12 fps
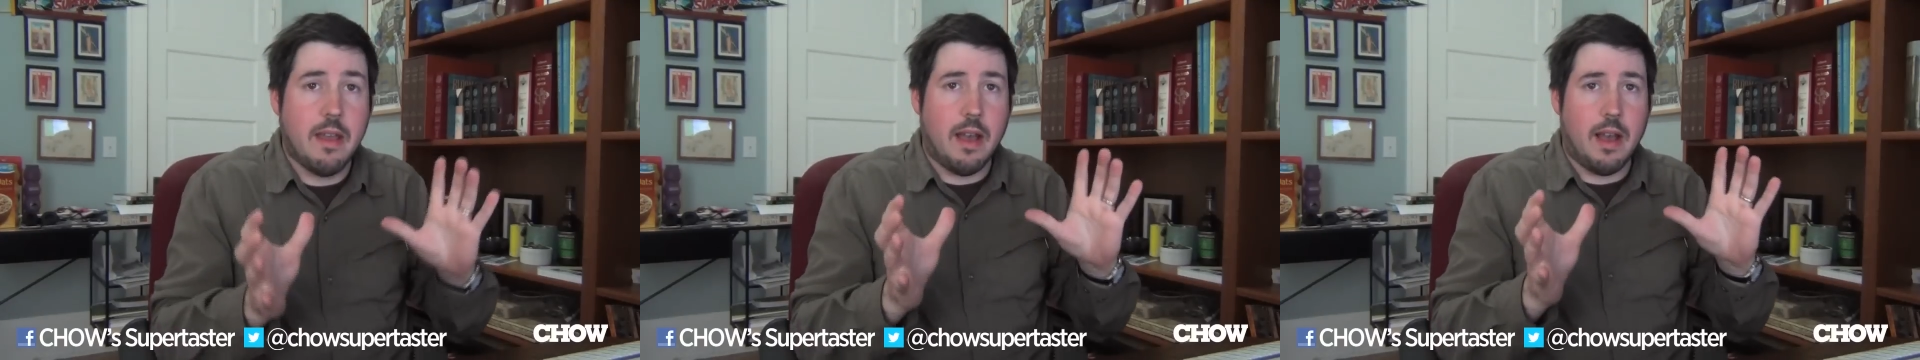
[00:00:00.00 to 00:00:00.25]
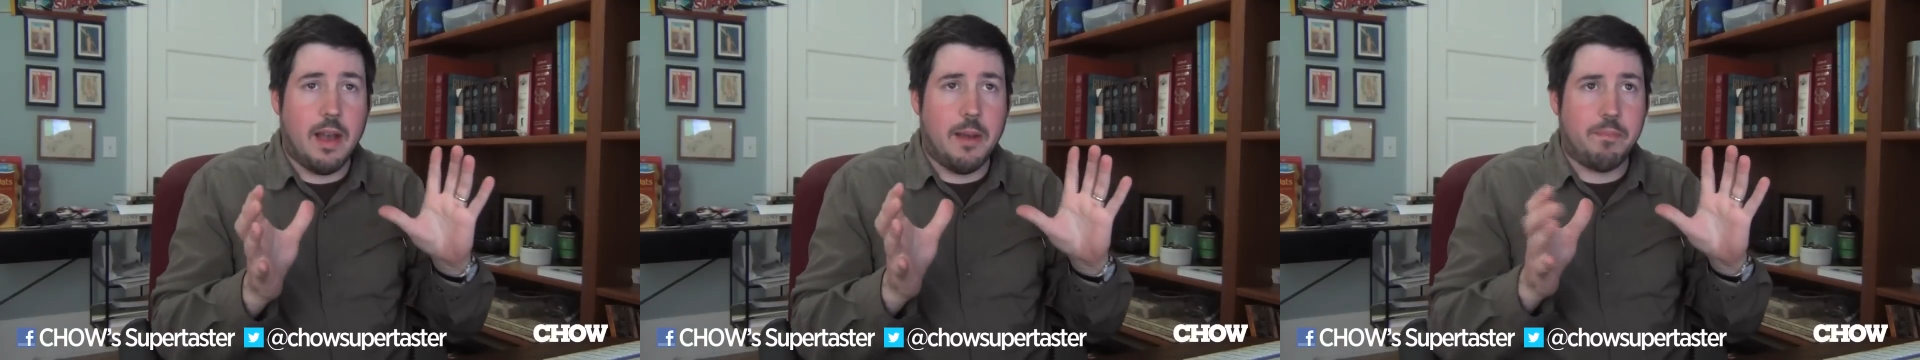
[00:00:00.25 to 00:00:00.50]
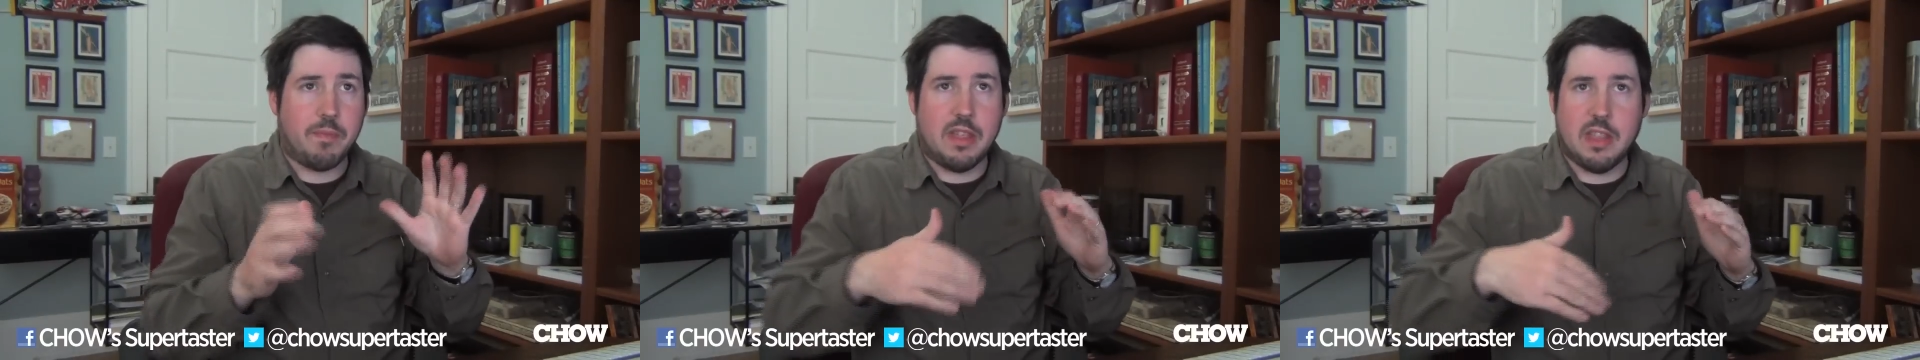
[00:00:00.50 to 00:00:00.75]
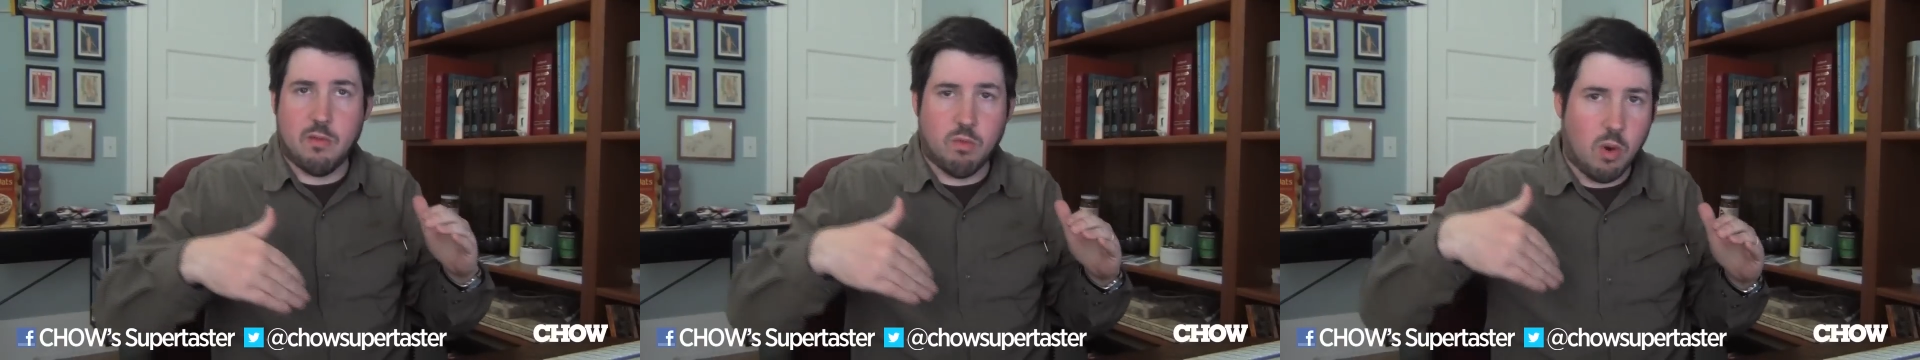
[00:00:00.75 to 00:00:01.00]
Um,
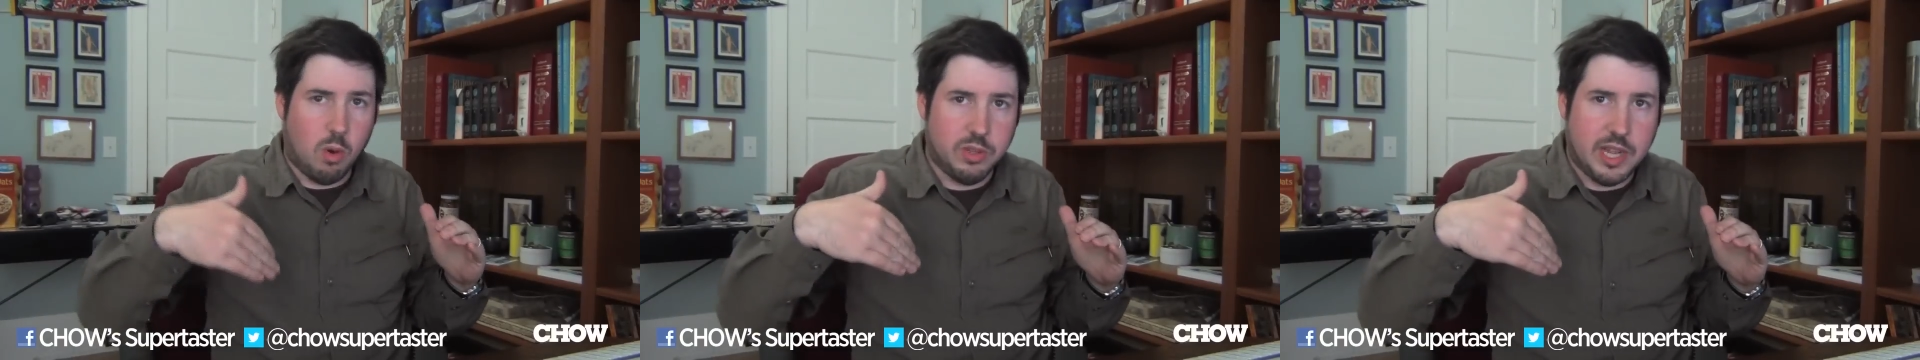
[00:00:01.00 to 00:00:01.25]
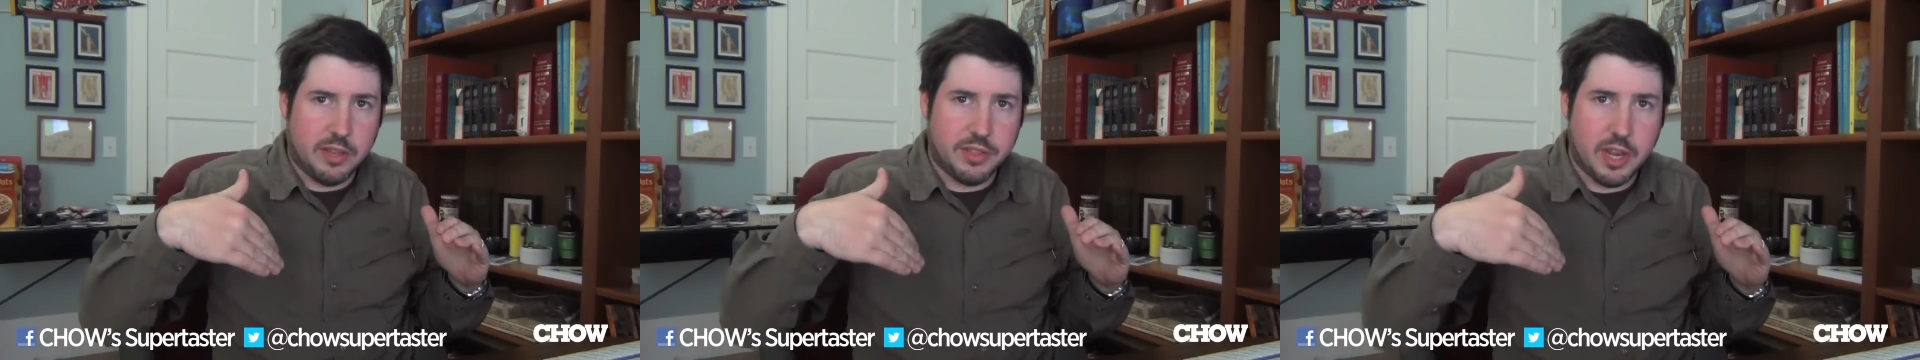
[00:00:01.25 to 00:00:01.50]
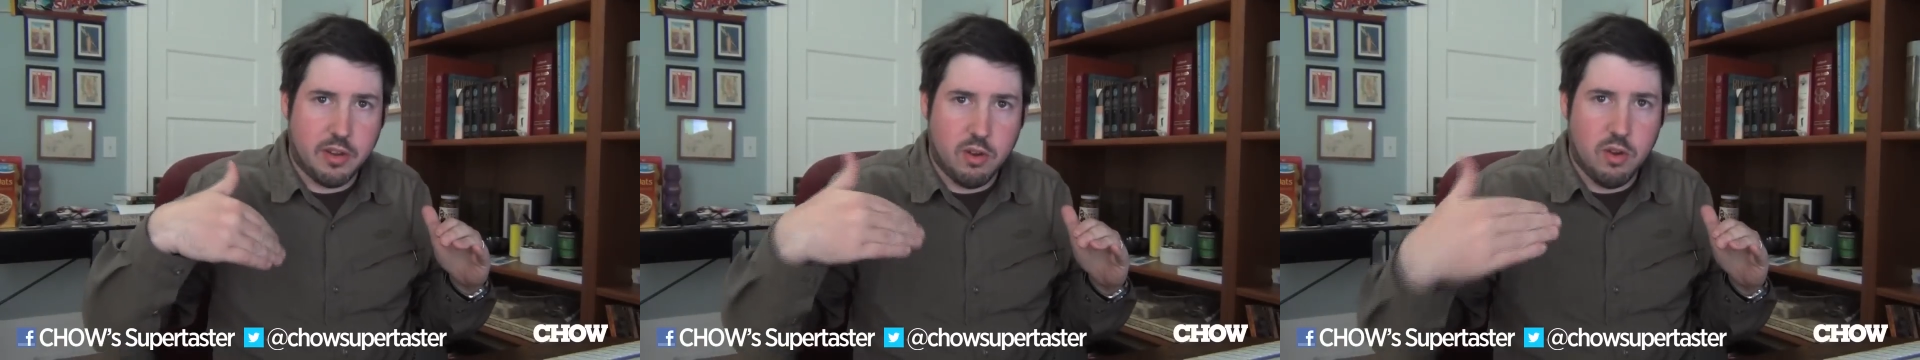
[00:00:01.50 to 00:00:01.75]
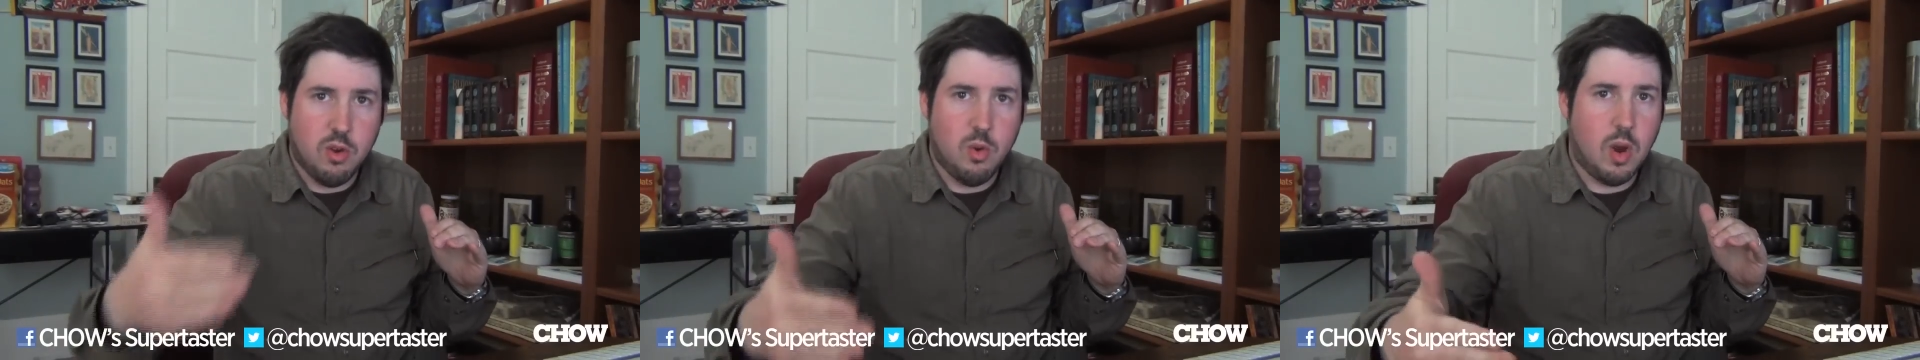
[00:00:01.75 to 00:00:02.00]
they rolled out that
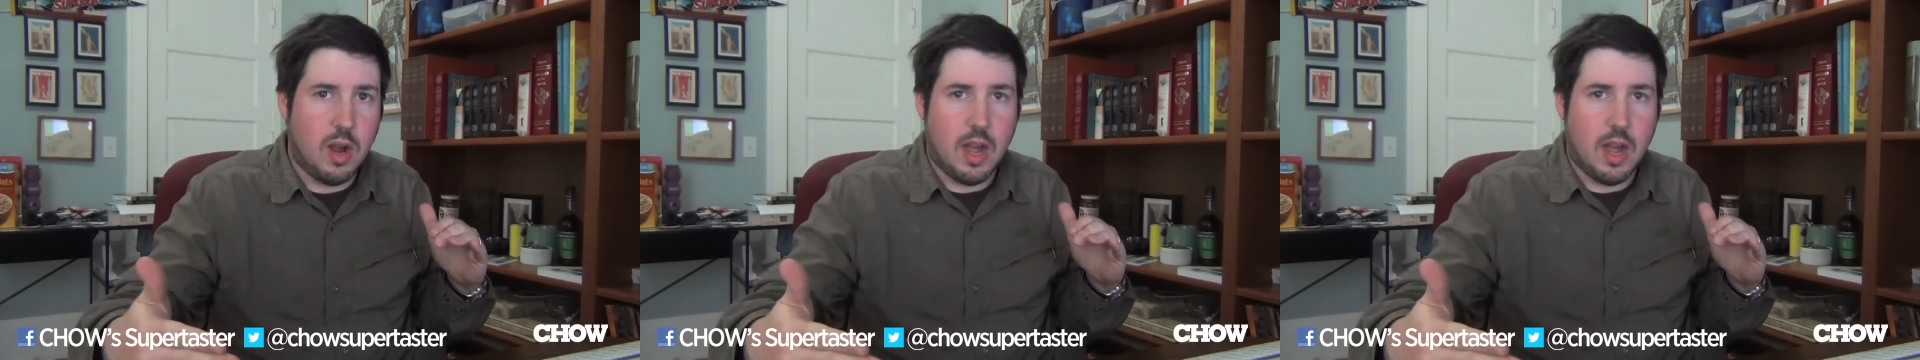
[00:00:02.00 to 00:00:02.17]
new